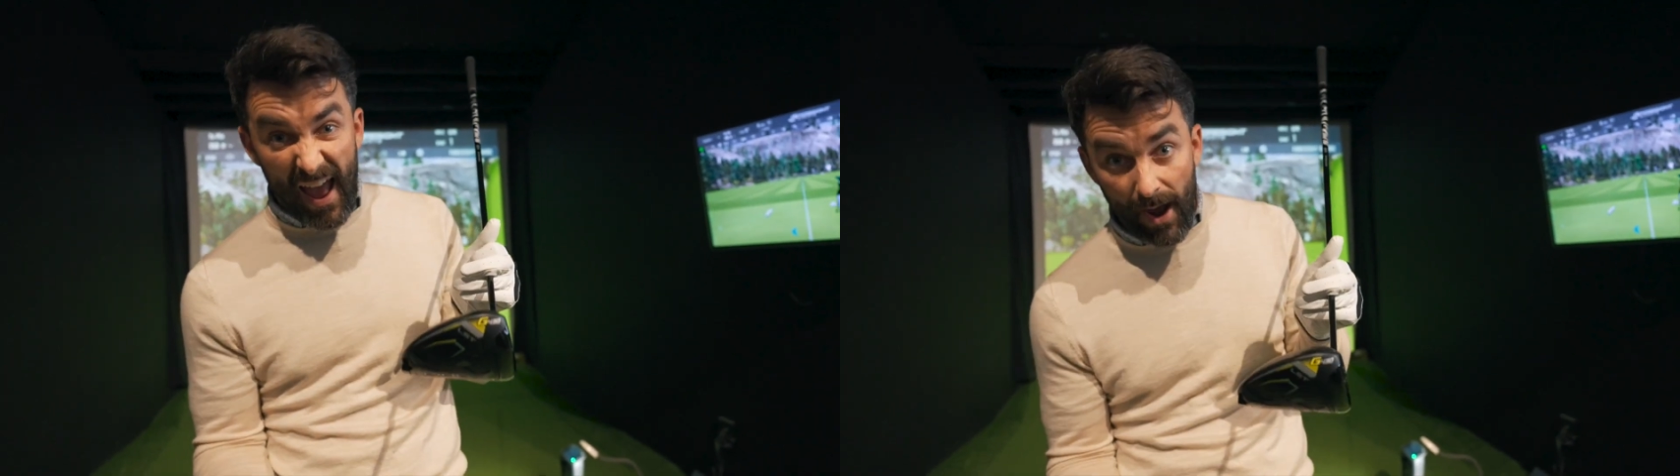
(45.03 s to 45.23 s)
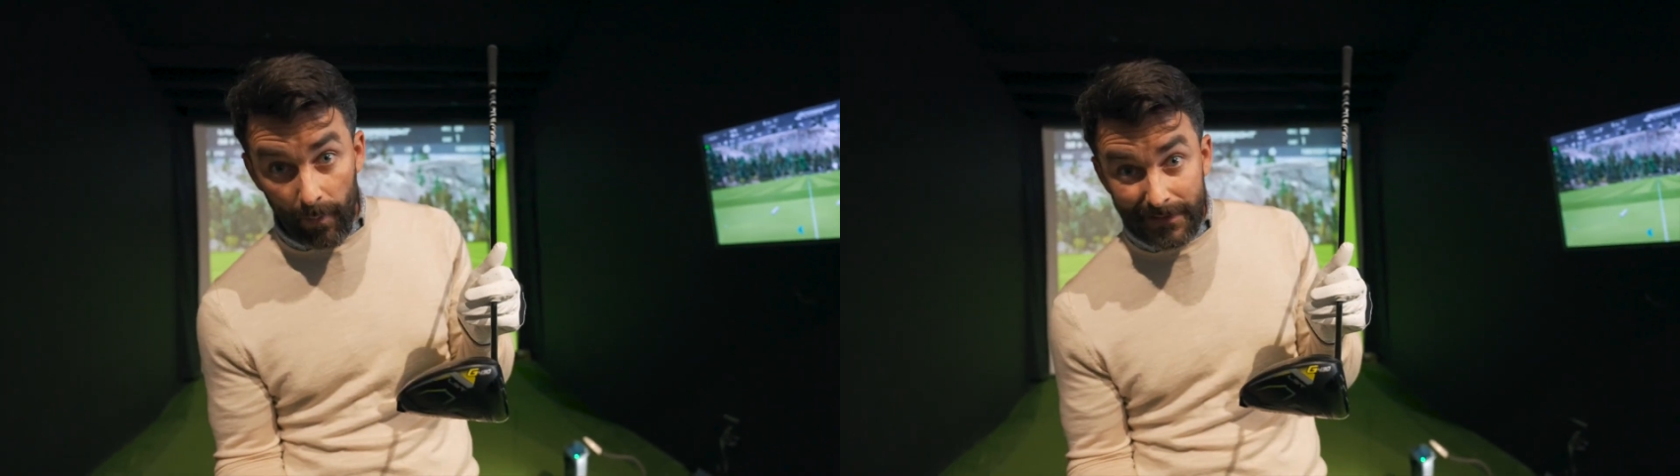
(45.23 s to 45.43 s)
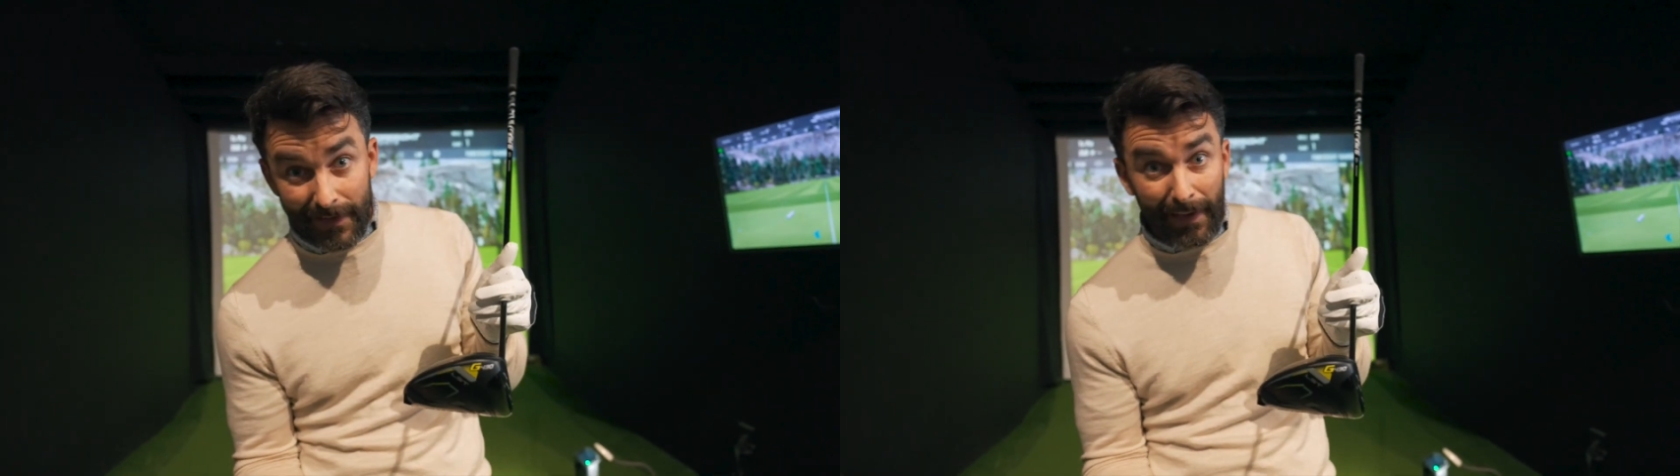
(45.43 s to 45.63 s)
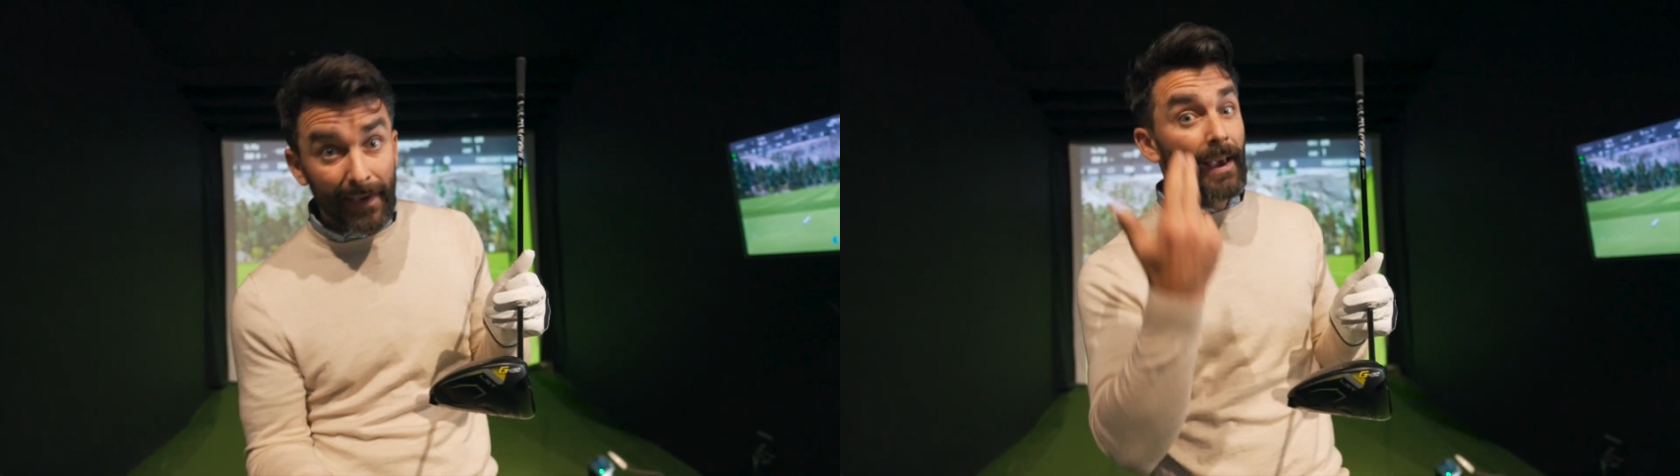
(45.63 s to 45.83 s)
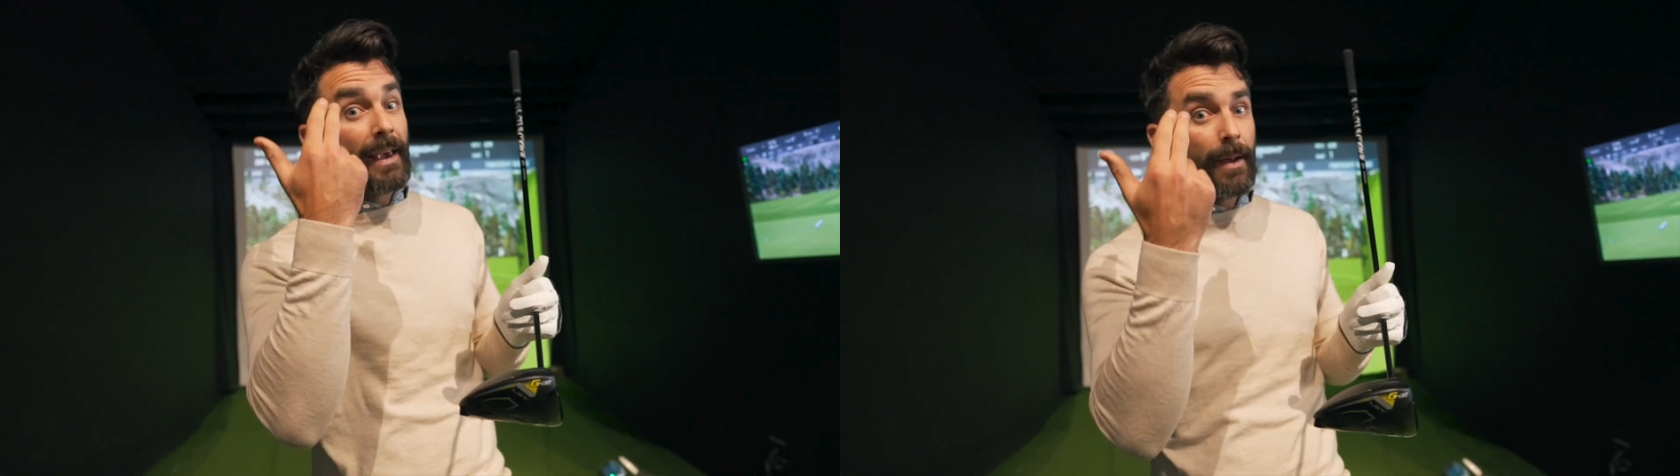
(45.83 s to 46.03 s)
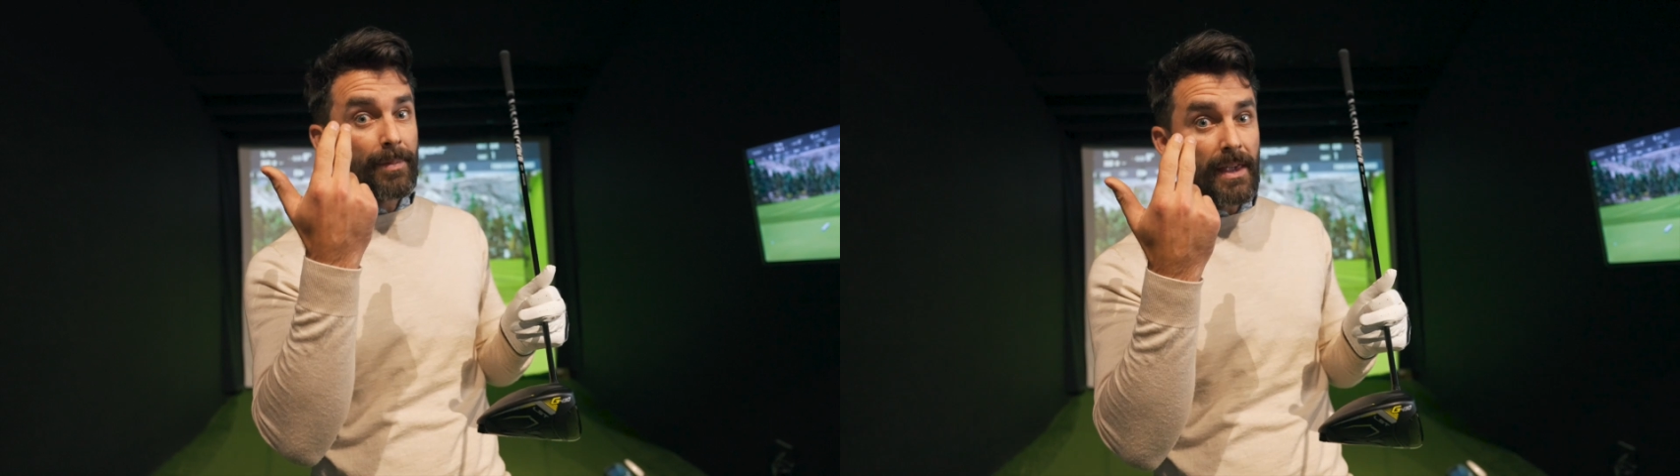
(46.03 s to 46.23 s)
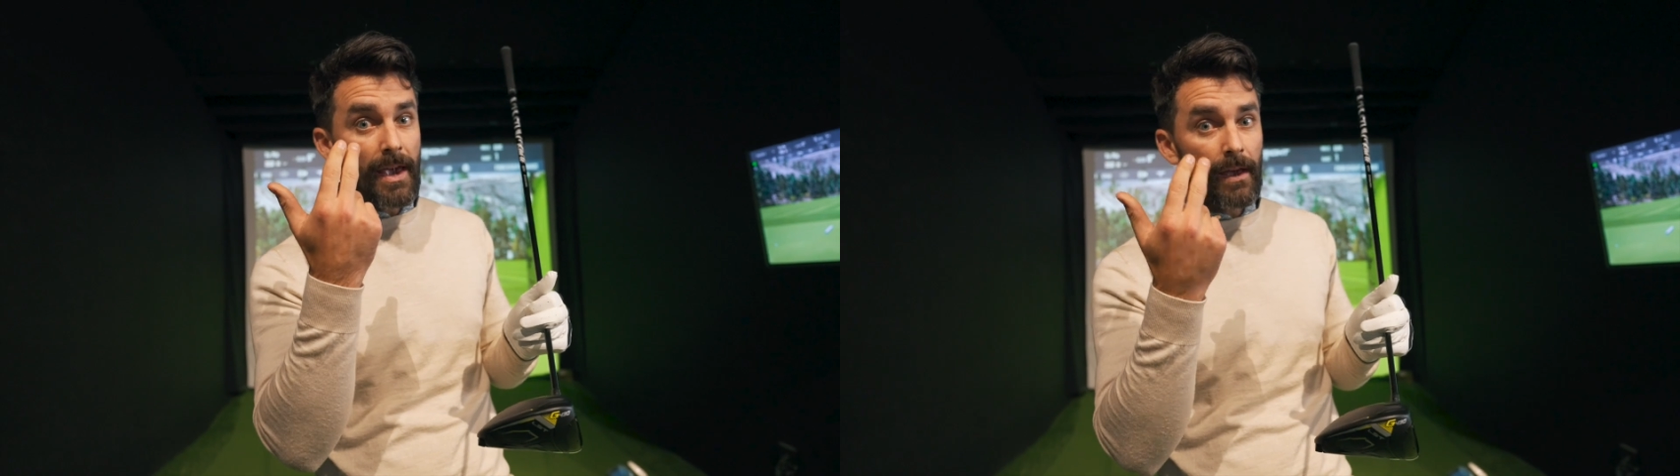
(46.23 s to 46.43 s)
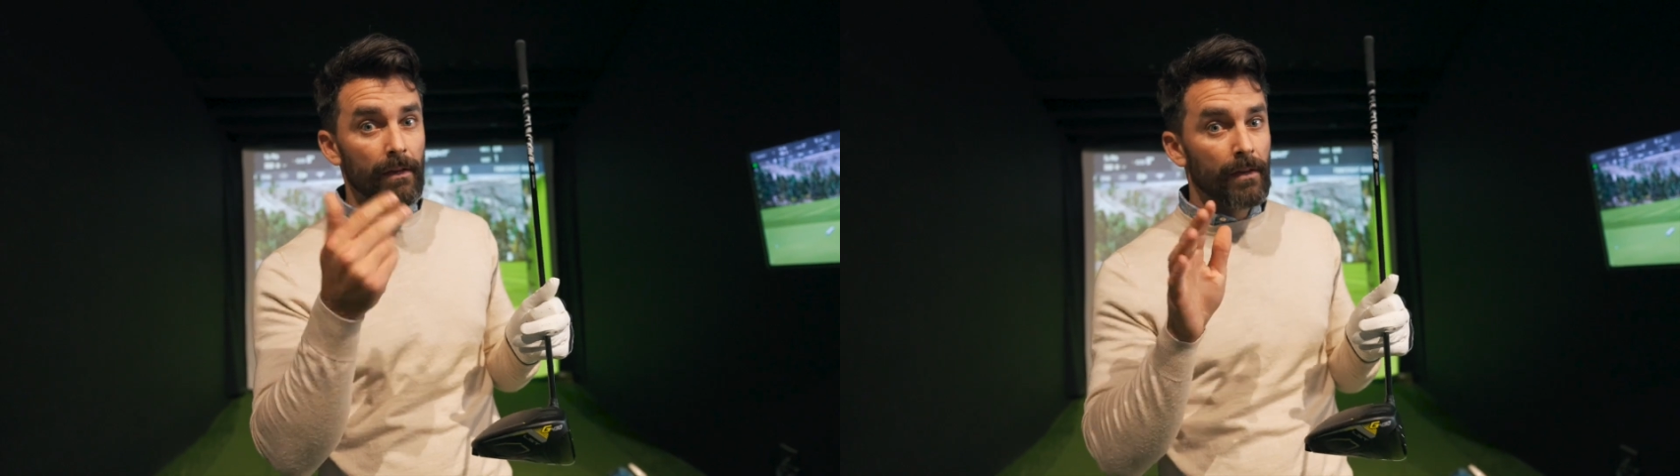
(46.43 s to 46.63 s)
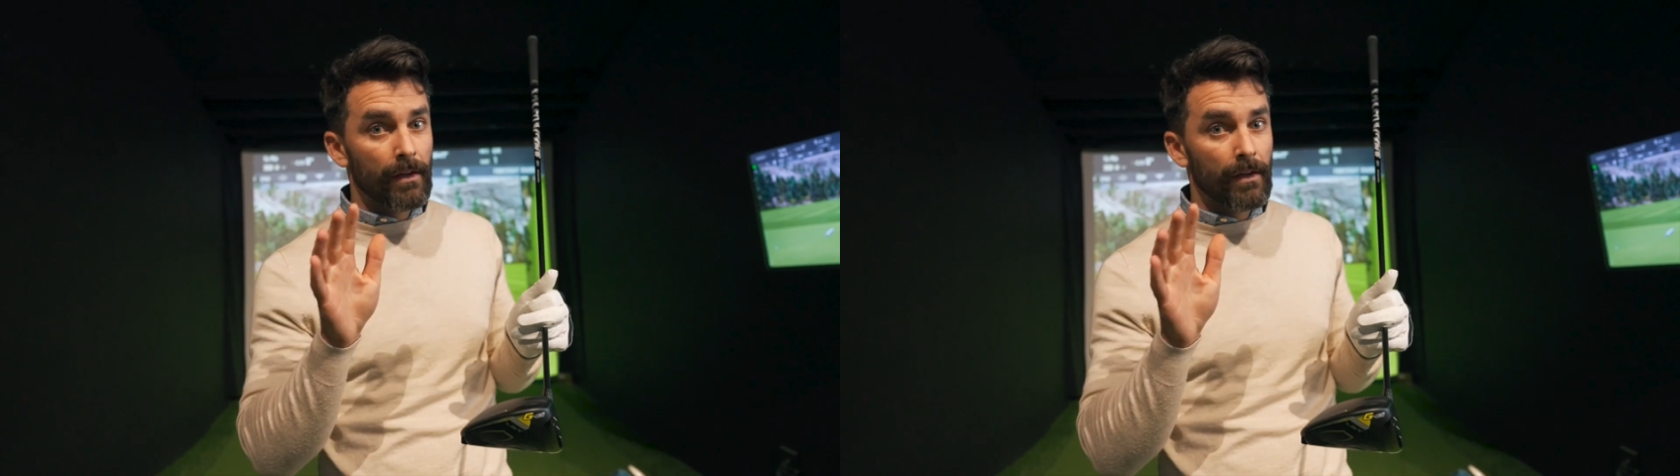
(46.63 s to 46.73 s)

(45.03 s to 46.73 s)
helps kick it up in the air.